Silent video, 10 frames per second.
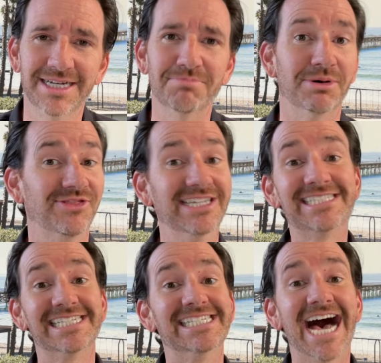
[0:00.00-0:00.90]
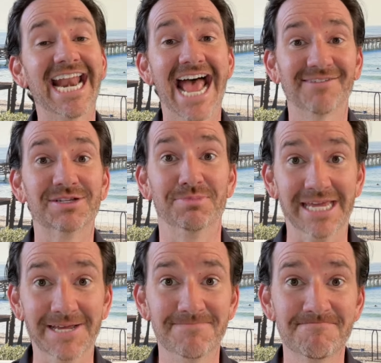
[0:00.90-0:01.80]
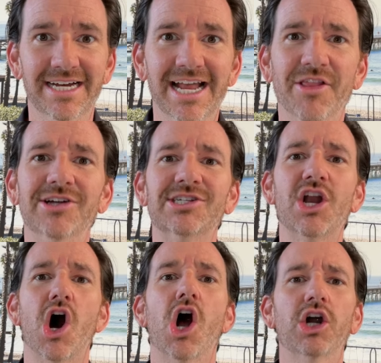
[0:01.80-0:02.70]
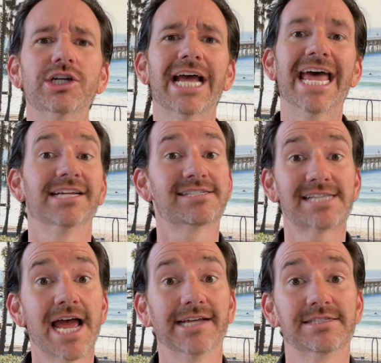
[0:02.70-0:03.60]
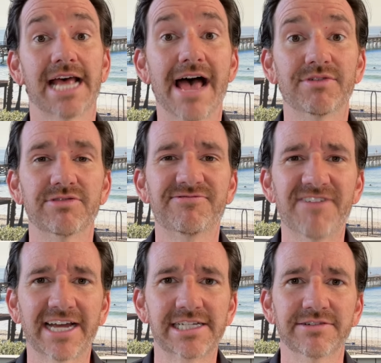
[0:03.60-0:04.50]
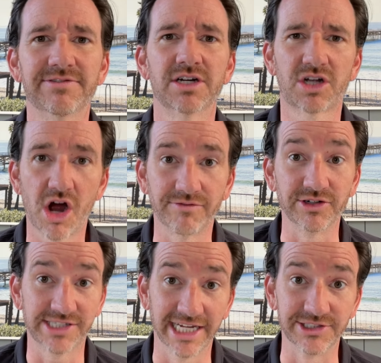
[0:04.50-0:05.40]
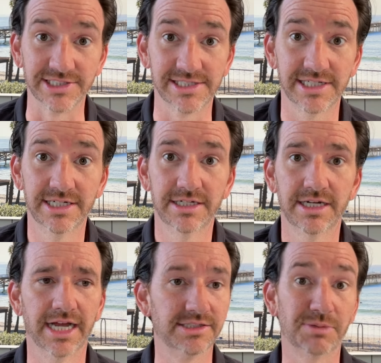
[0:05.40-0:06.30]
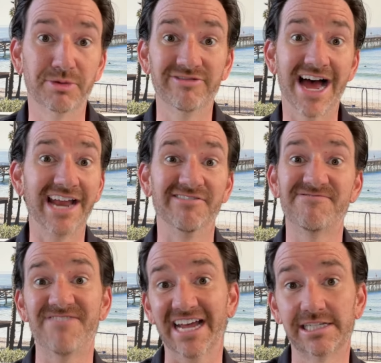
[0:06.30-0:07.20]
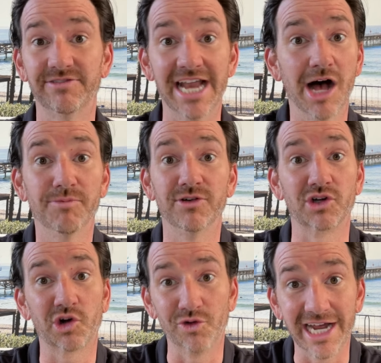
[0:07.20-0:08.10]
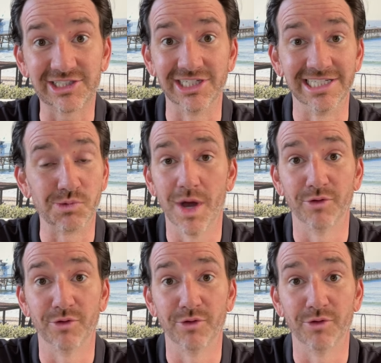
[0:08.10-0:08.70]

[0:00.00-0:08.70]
But this does not have to be. Now, there's an art and a science to having effective conversations and to provide effective and helpful correction that's well